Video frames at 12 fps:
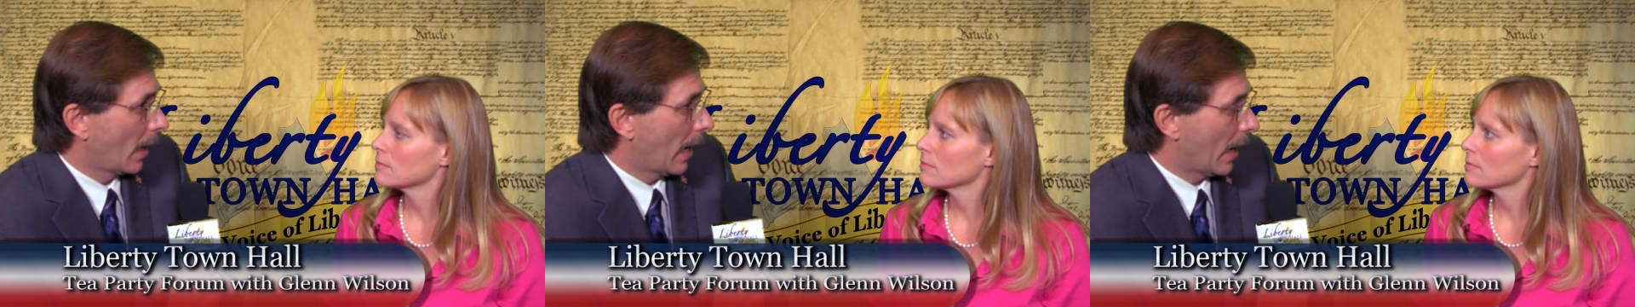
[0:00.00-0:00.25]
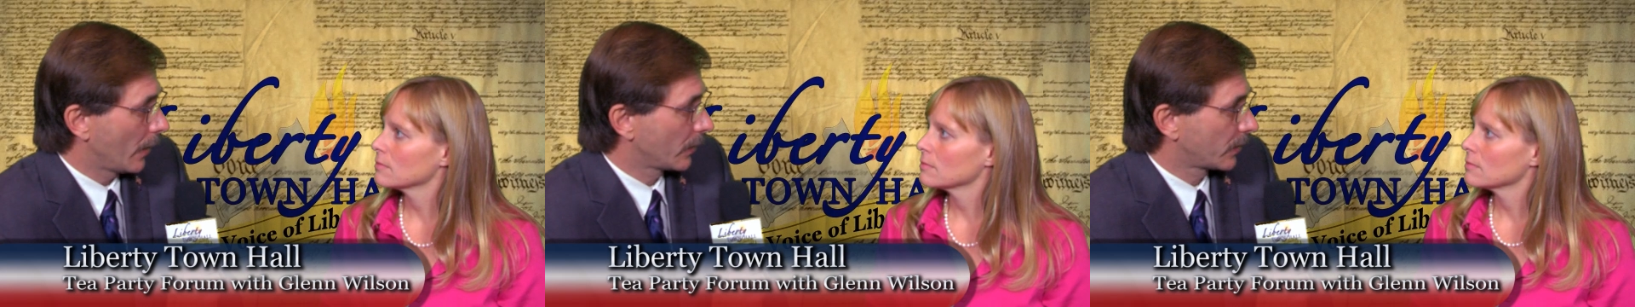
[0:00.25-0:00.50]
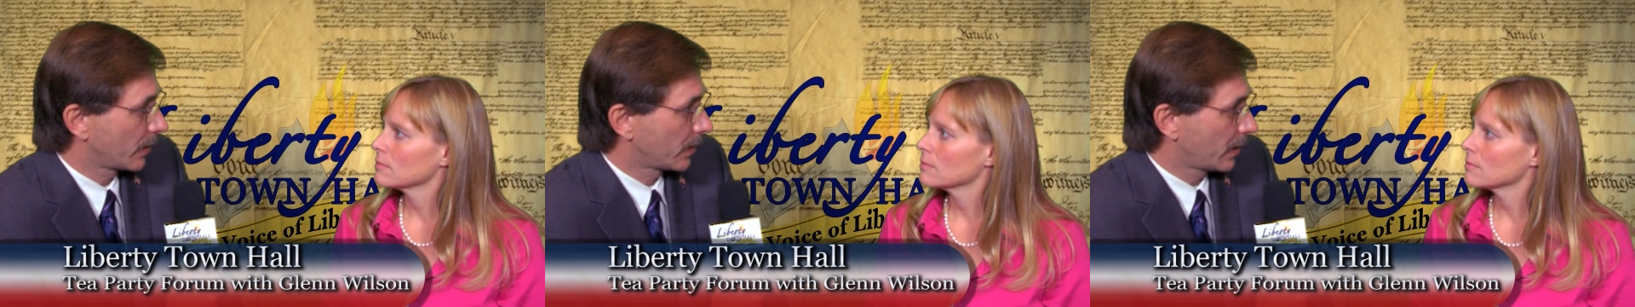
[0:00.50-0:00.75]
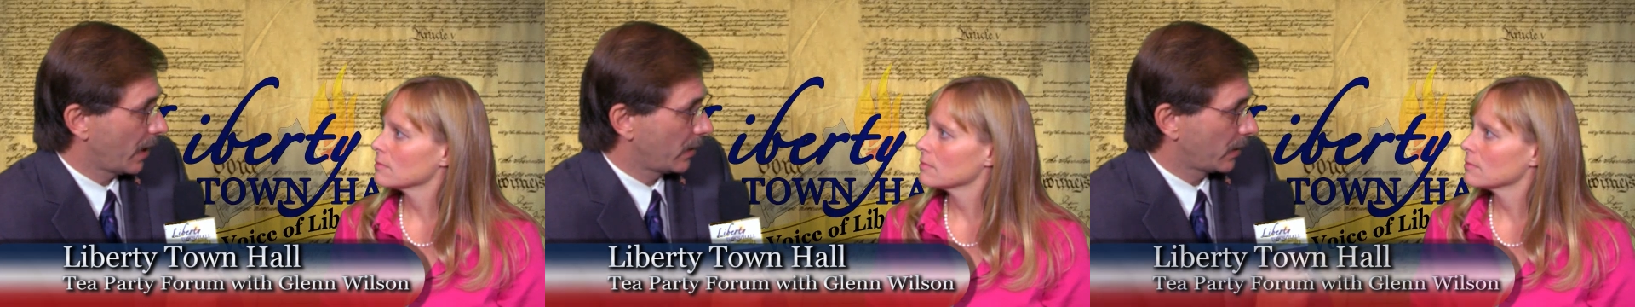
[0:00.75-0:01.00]
Speaker 1: How does the
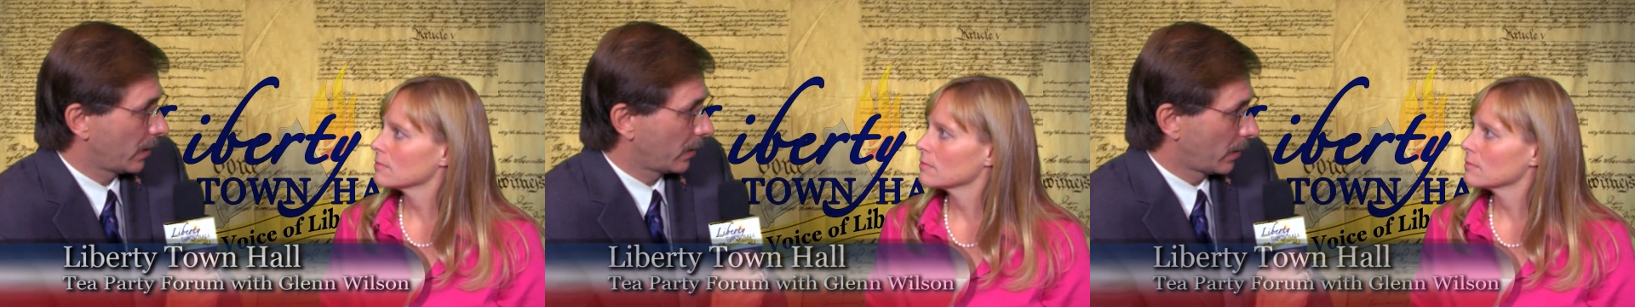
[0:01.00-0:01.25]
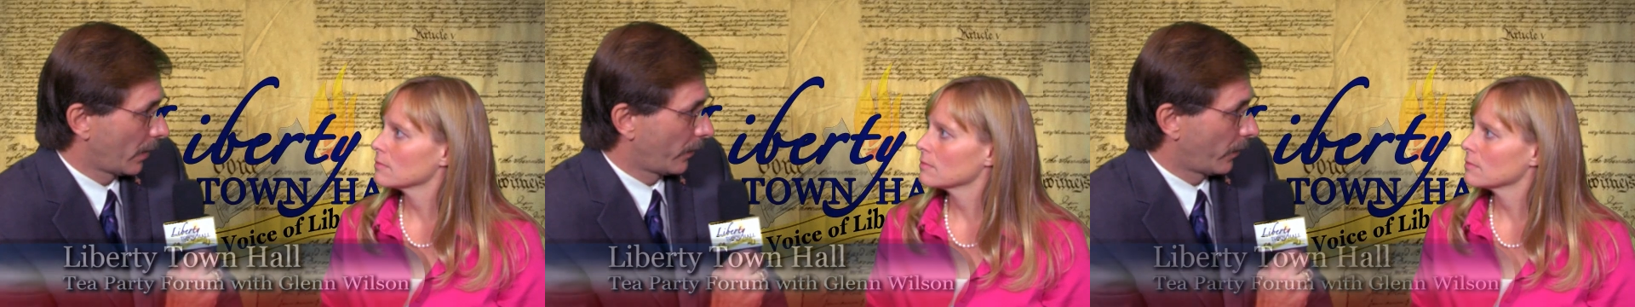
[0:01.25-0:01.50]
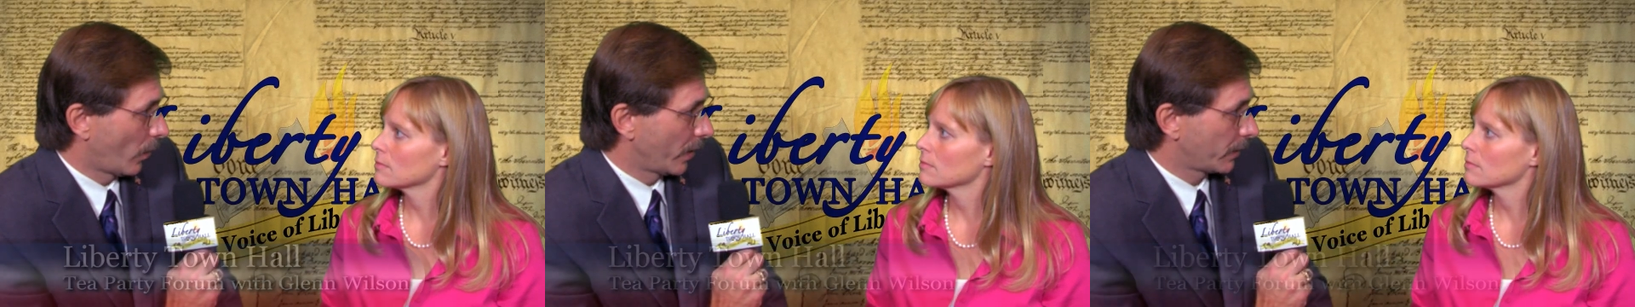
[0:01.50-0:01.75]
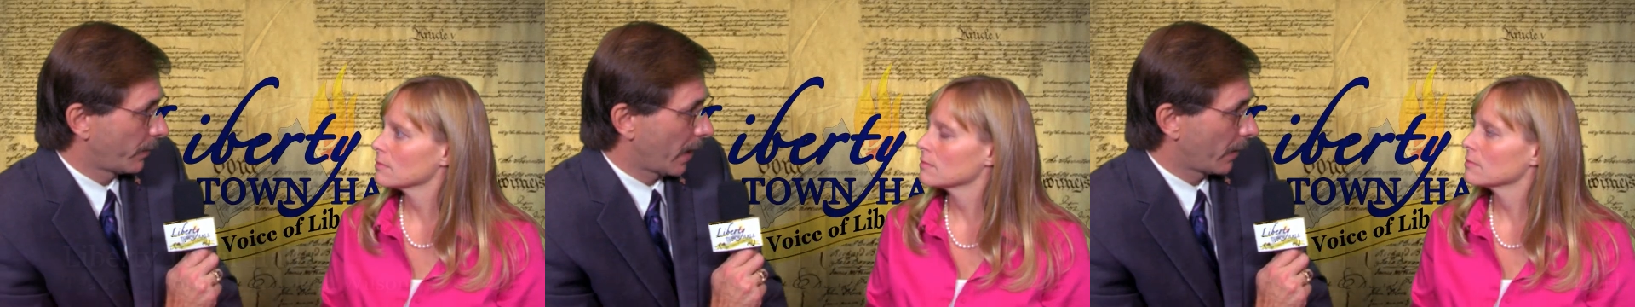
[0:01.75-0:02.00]
states get their
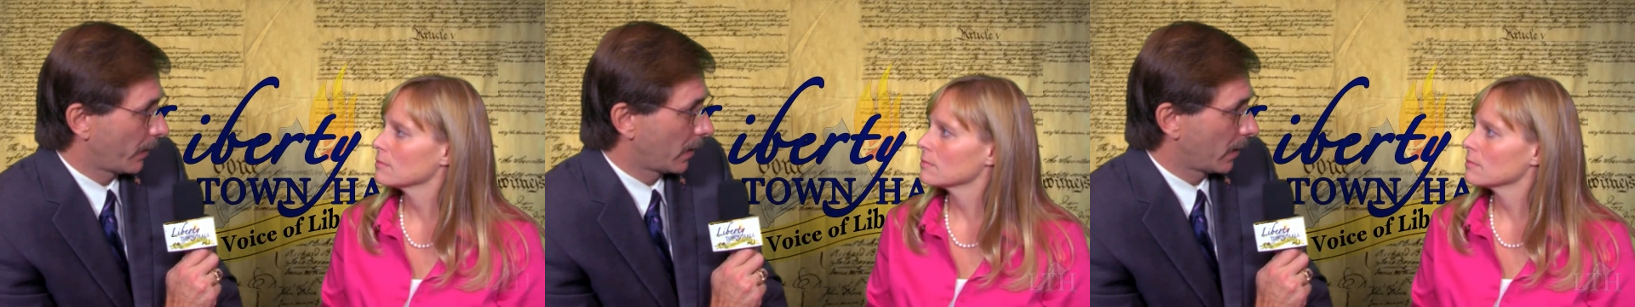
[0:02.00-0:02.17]
voice back?